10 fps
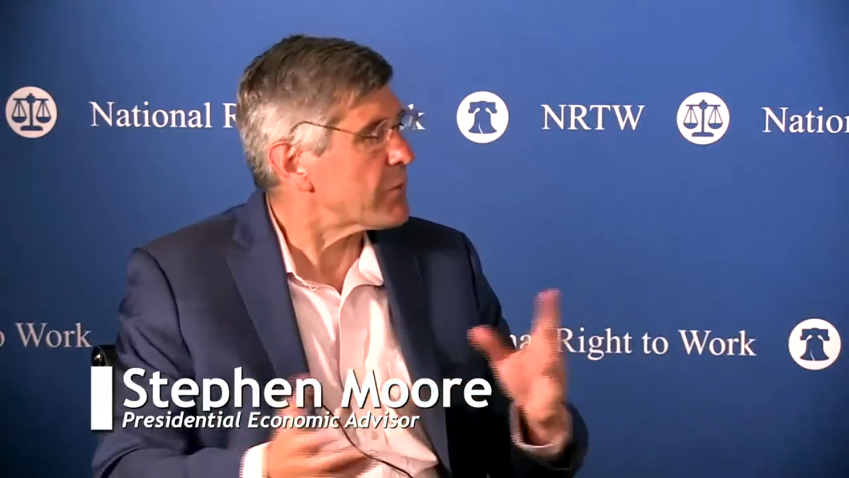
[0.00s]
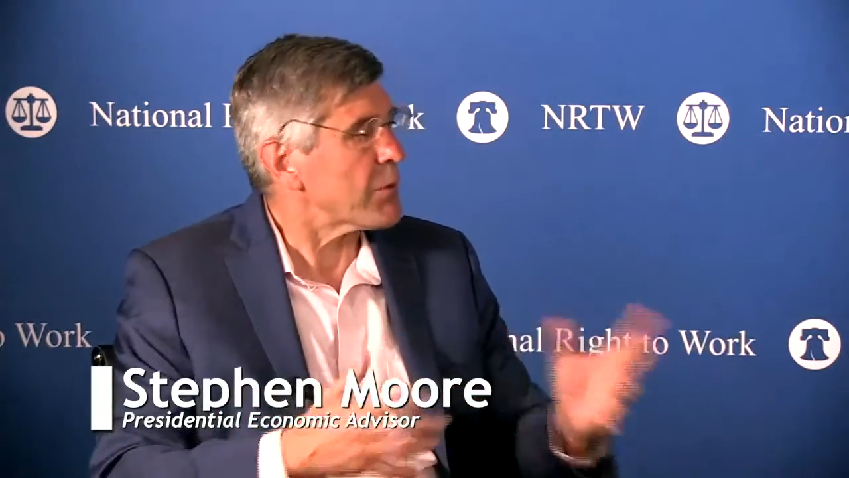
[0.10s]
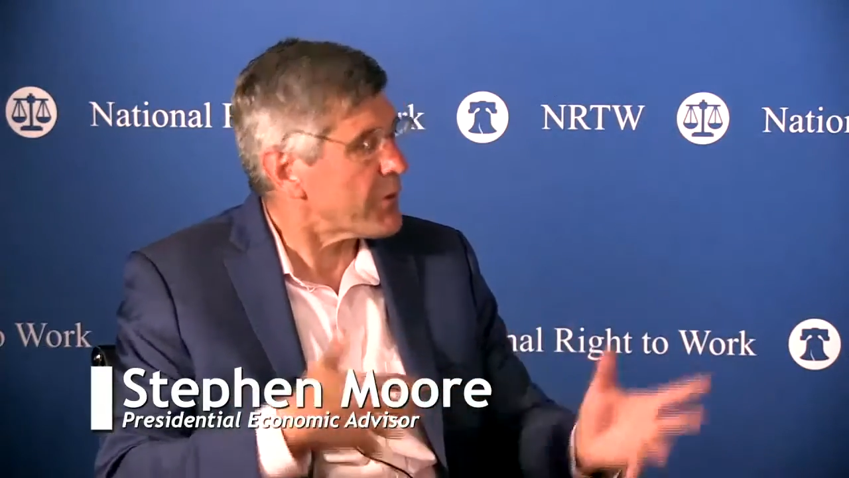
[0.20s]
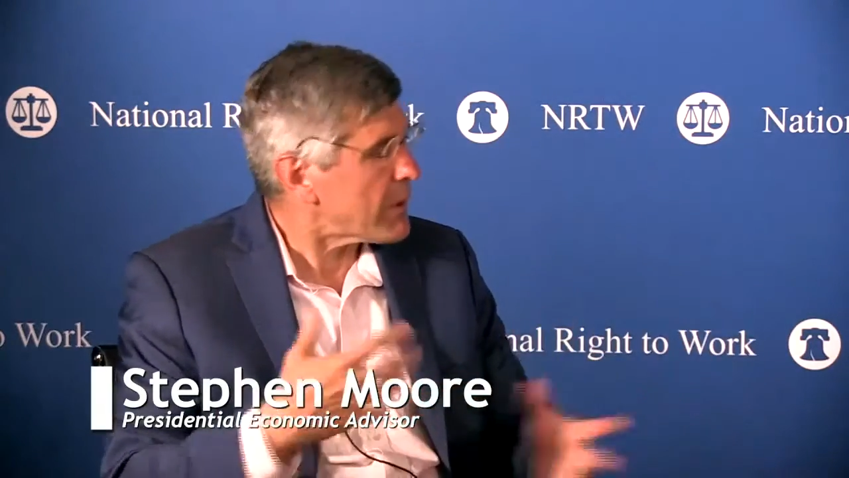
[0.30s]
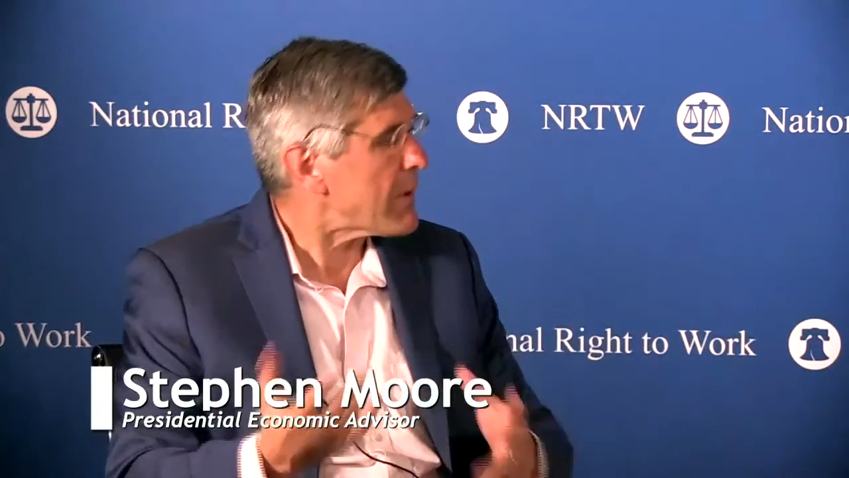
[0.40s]
We're
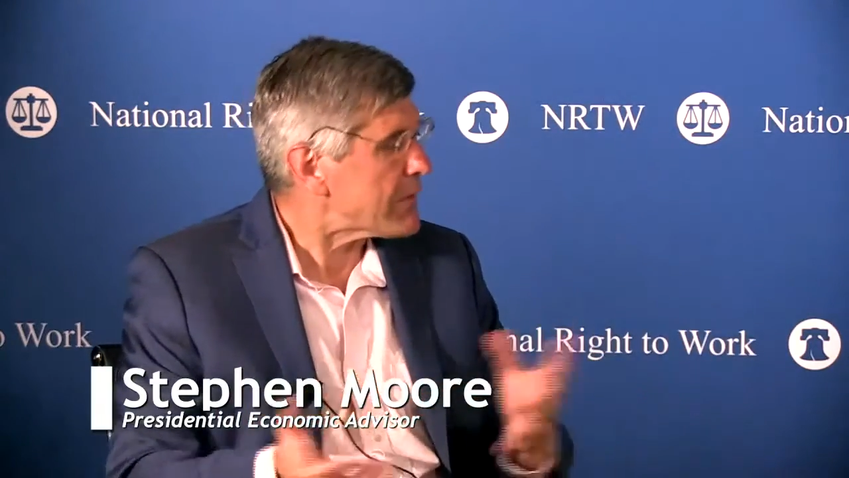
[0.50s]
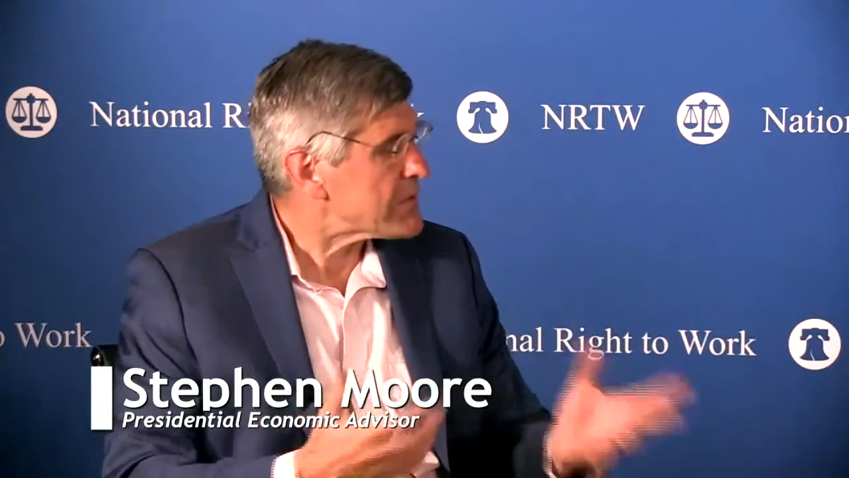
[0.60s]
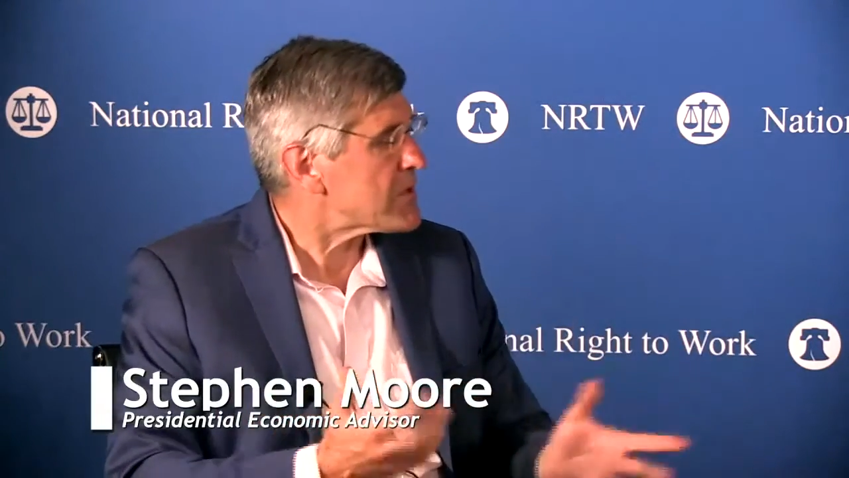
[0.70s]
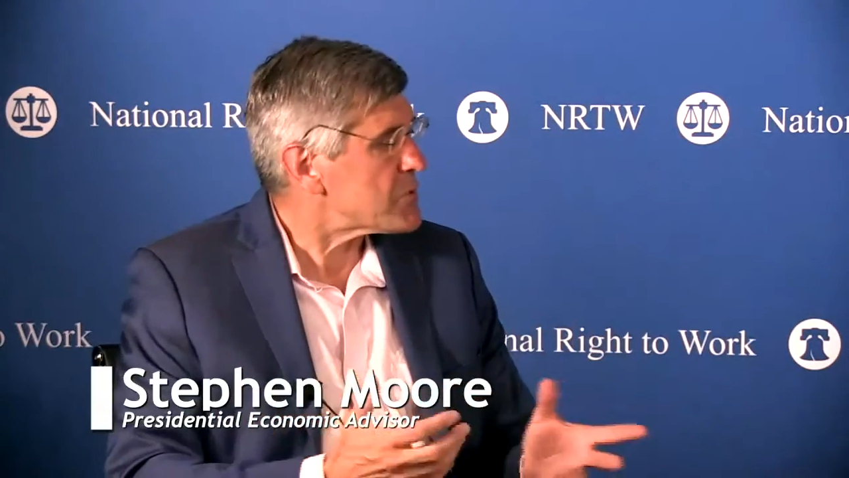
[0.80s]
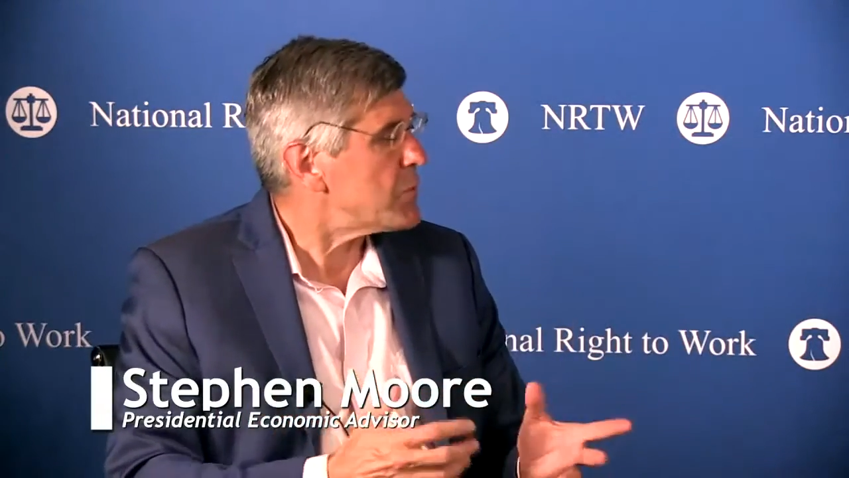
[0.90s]
learning about
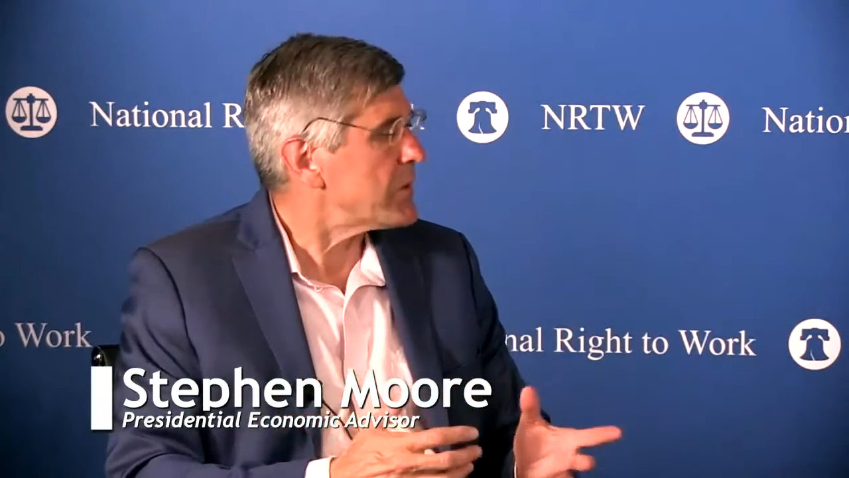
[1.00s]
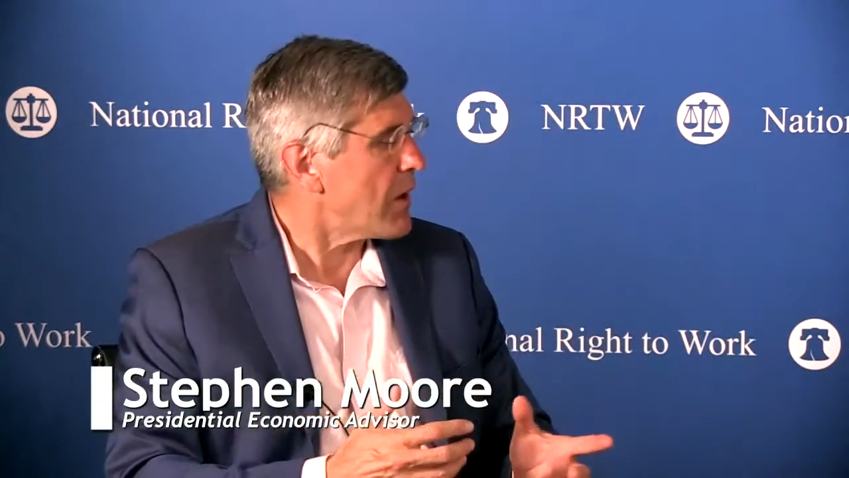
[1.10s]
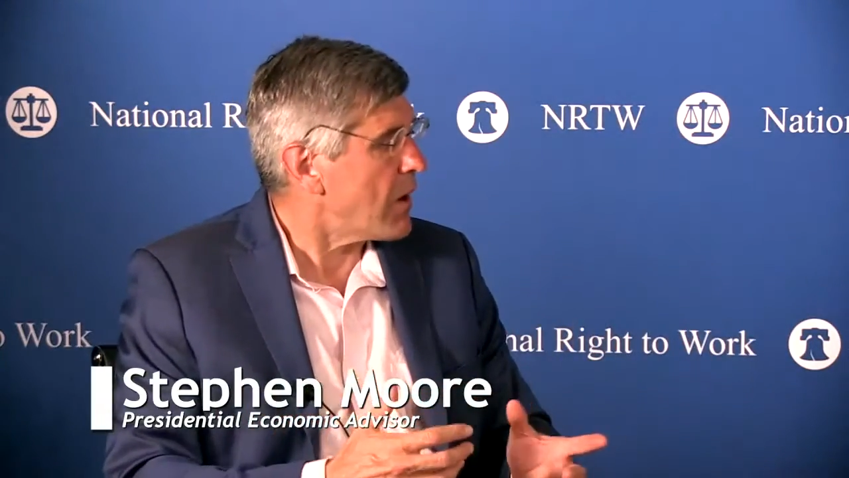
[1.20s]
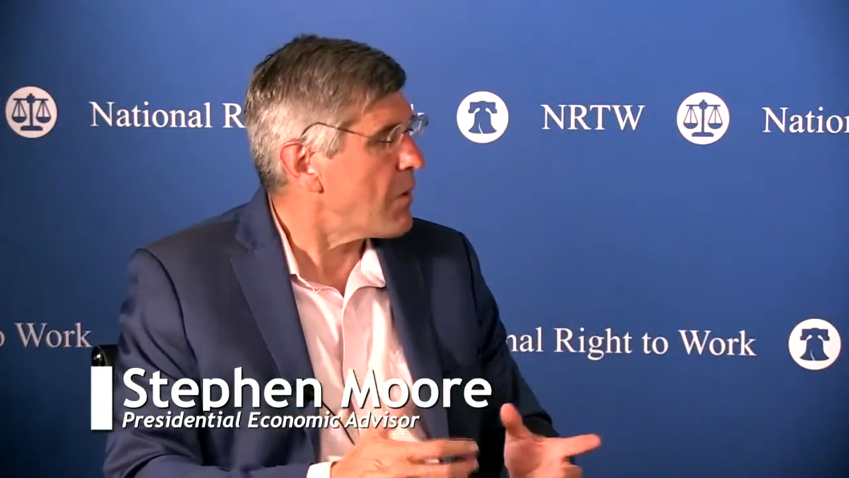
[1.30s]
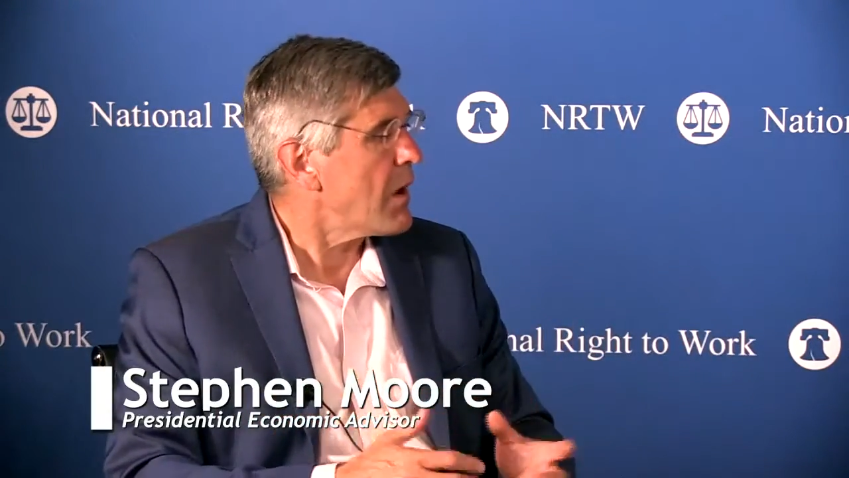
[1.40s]
this as we
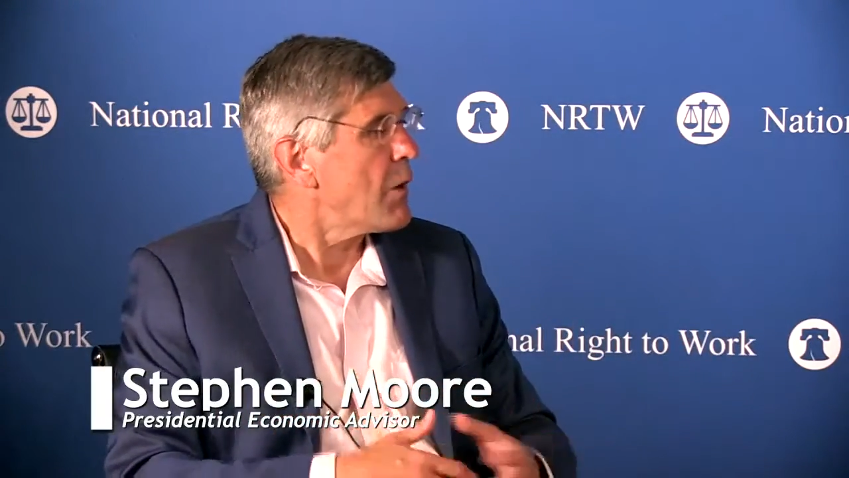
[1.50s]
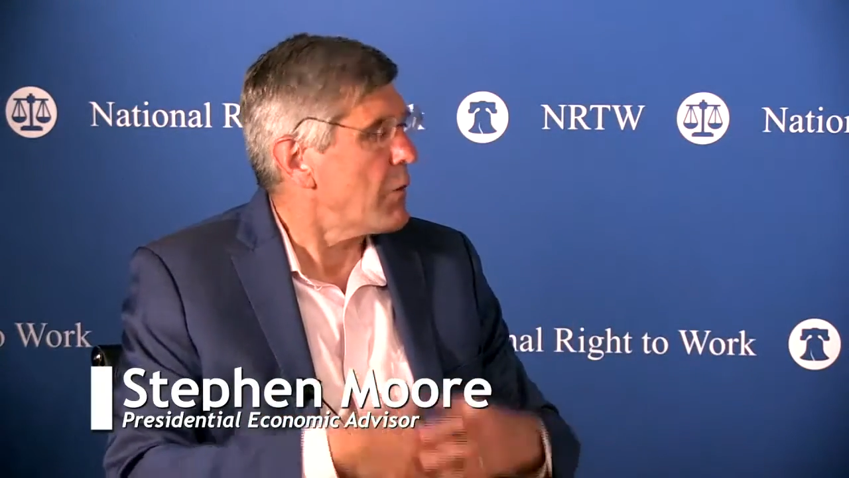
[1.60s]
go.